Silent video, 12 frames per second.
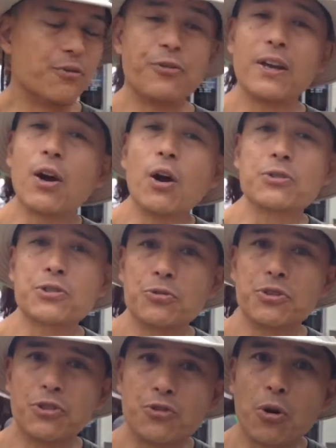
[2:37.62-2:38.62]
Fig also,
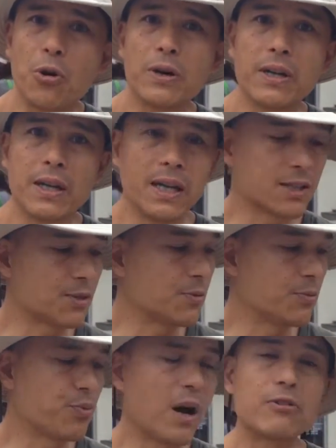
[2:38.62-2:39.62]
when you grow it, it's
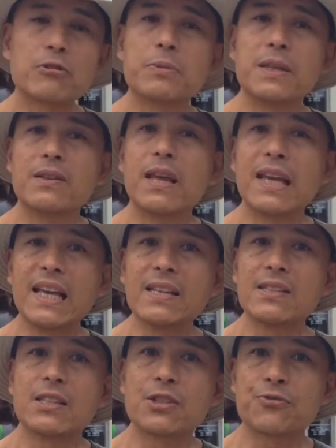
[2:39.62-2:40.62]
probably the
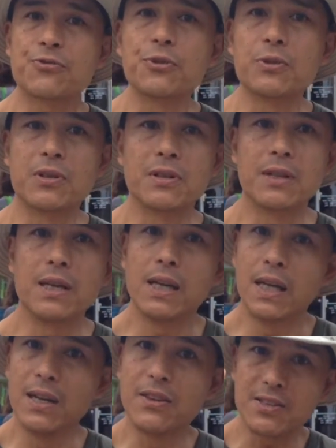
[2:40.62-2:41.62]
easiest fruit
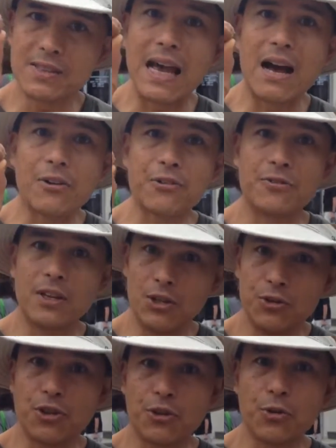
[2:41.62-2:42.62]
in the South that
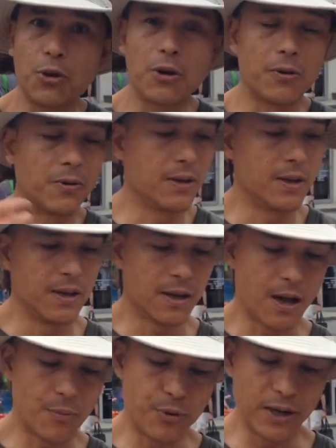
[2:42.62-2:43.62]
you can grow.
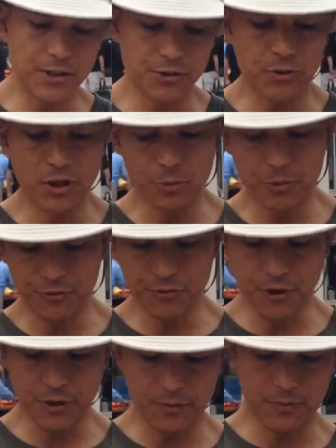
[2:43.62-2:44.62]
I'll break this one open
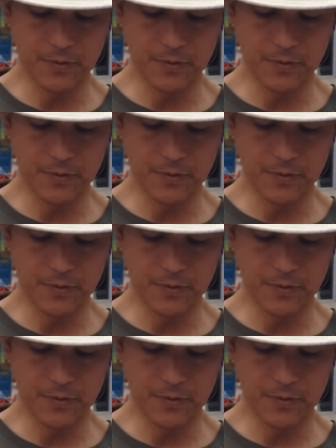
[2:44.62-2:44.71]
for you.